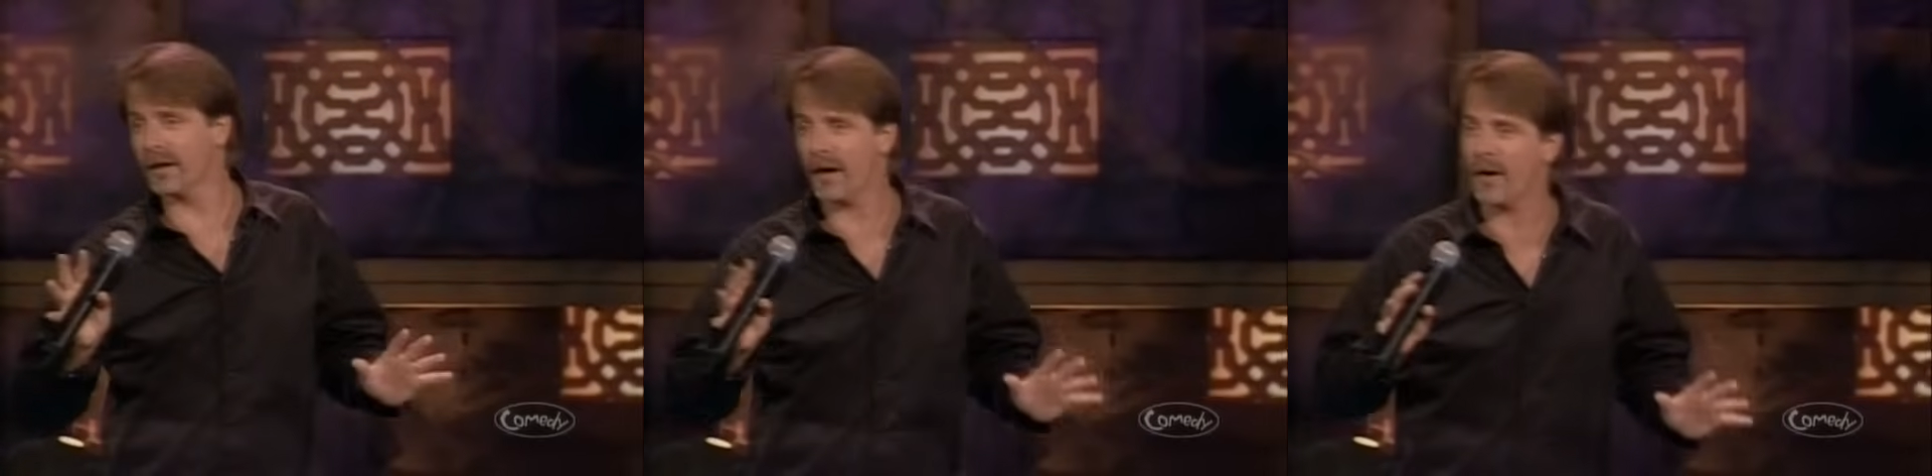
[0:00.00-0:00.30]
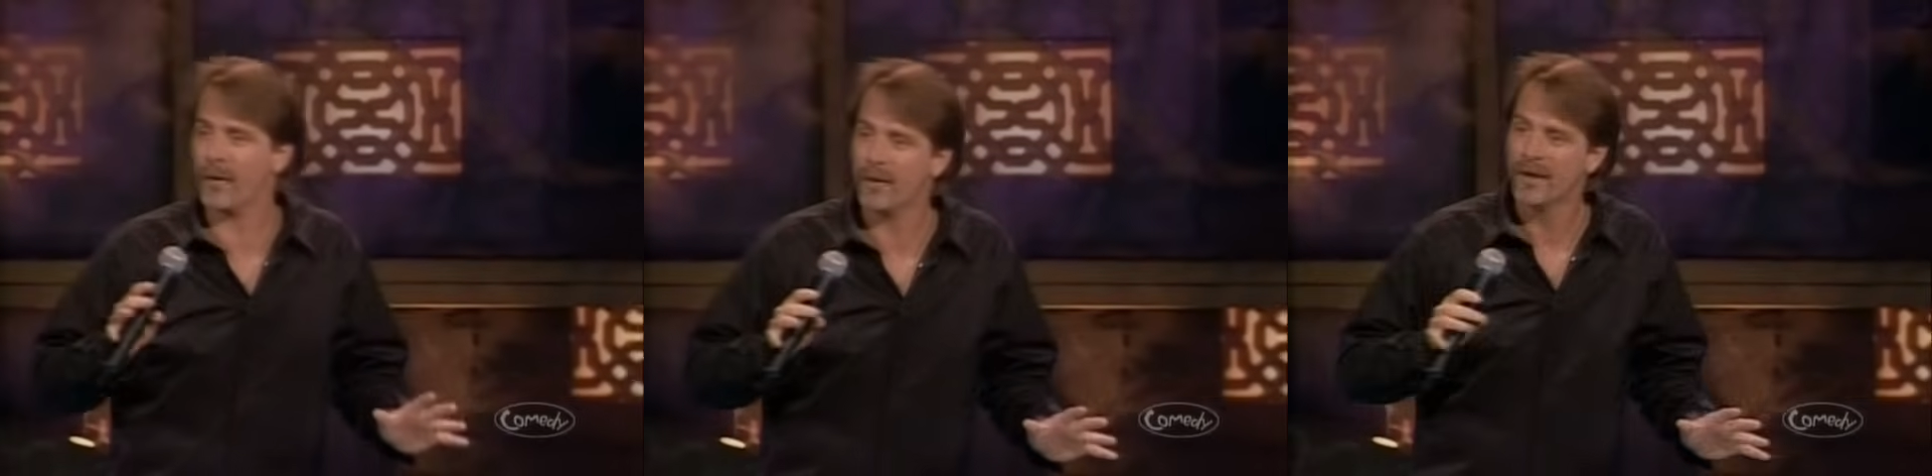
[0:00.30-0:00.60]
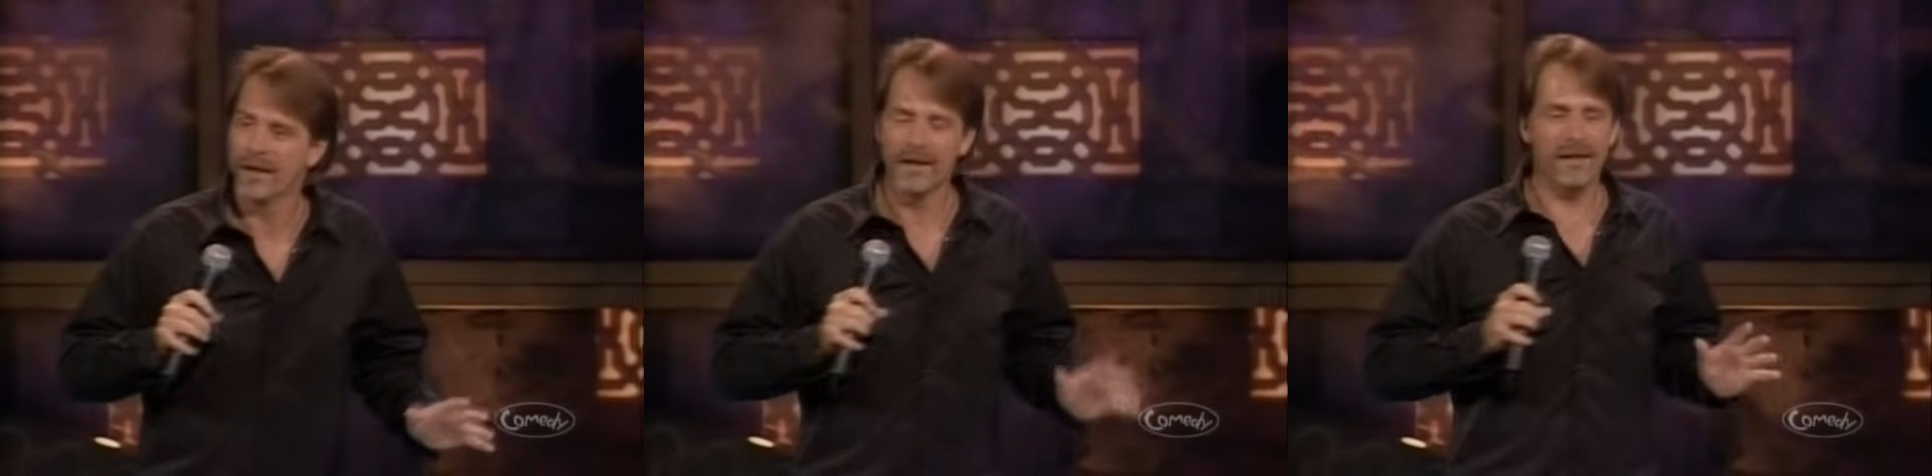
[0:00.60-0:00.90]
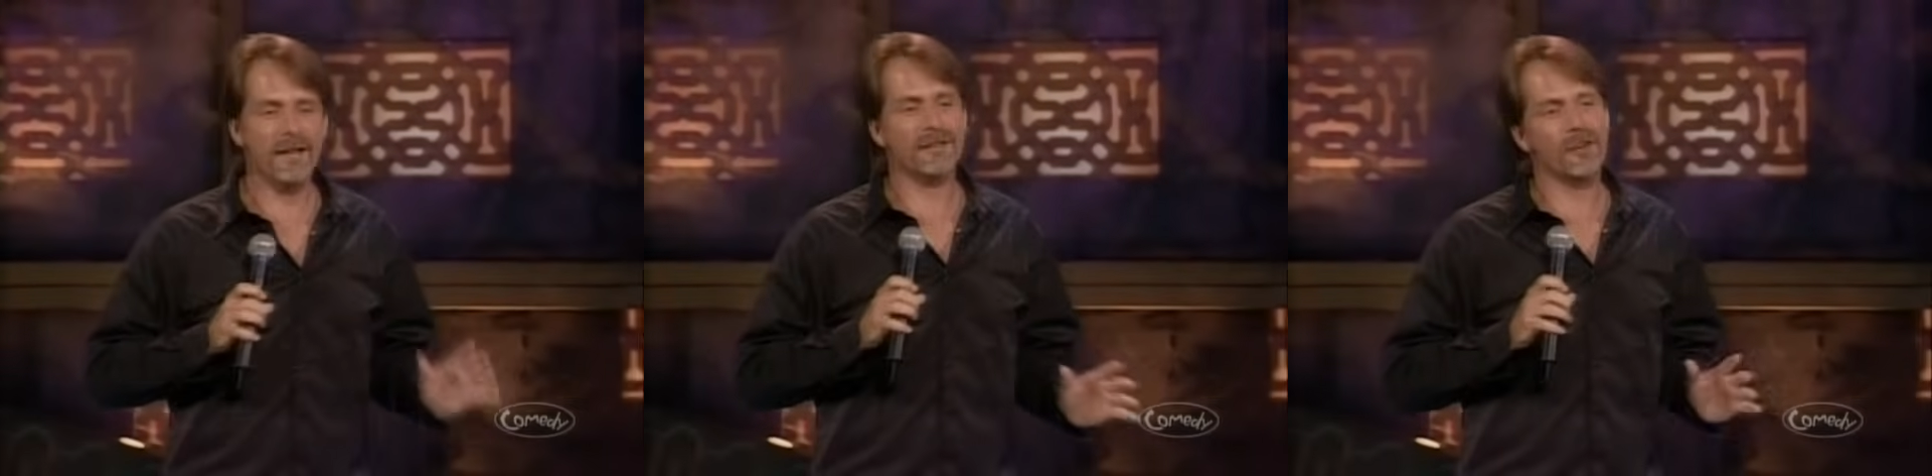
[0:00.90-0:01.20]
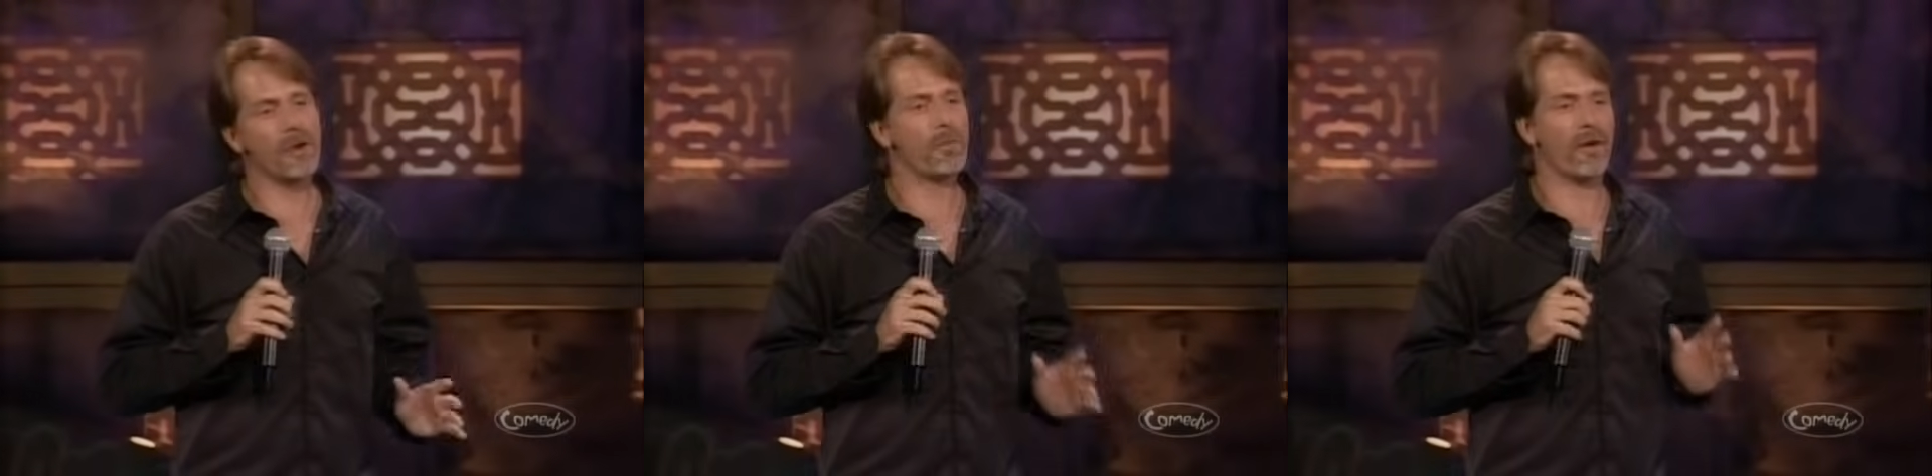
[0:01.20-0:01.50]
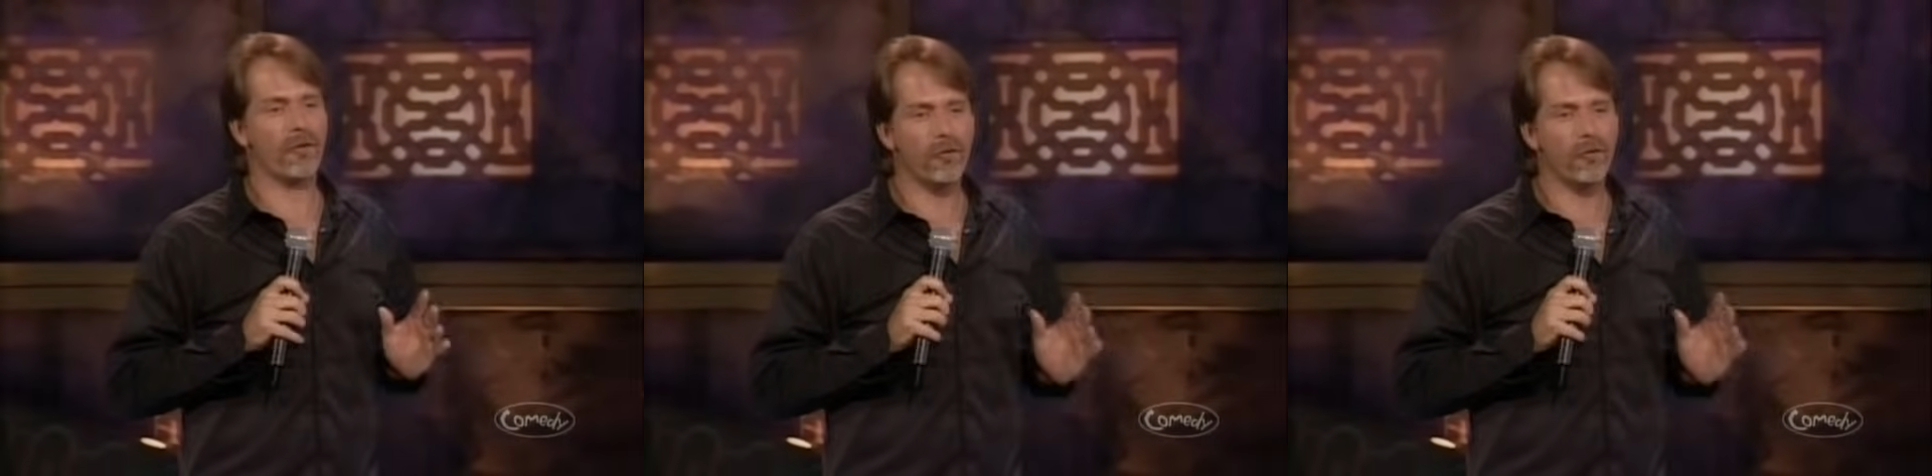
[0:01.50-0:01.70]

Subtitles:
to go, gets up at